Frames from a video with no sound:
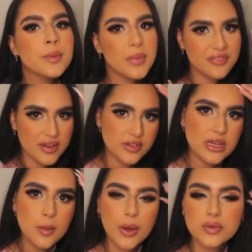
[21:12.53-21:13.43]
my favorite
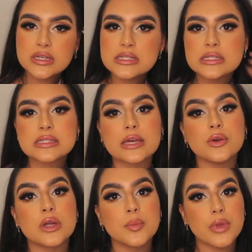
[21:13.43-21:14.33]
thing about this is that
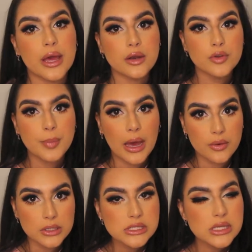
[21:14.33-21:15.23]
you can apply it over
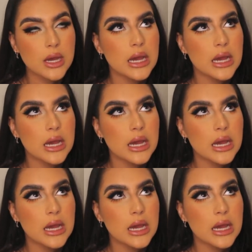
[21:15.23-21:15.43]
powders,